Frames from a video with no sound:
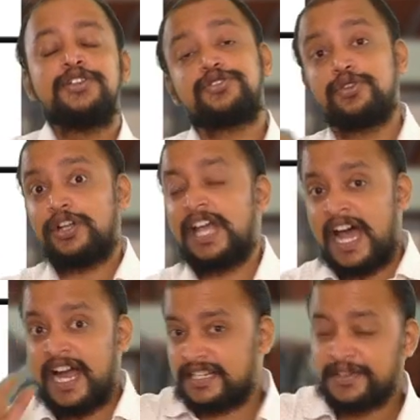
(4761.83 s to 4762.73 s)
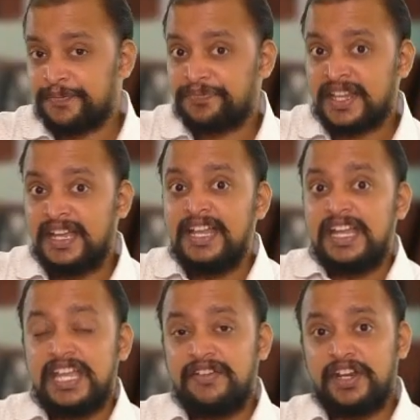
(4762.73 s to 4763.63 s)
So that
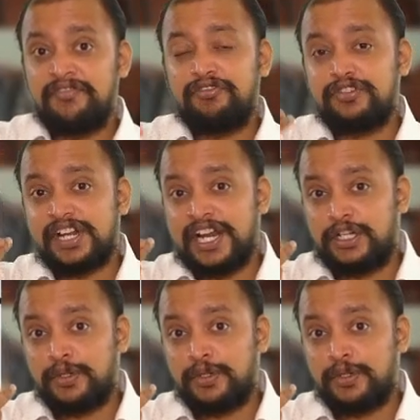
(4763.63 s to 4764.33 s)
even if you try